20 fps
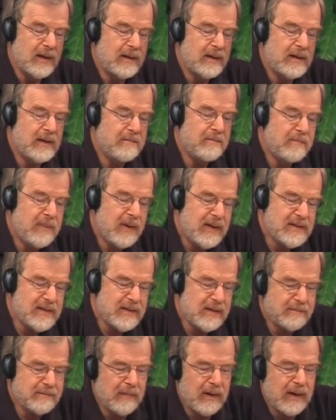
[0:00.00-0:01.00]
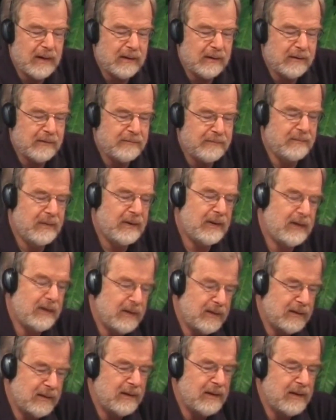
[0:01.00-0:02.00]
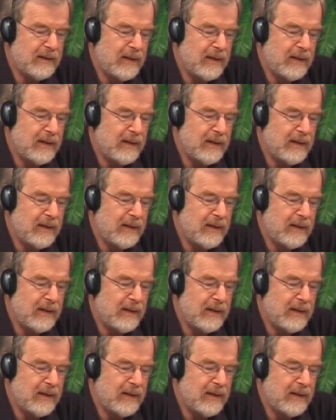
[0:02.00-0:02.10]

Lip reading: the basic model of man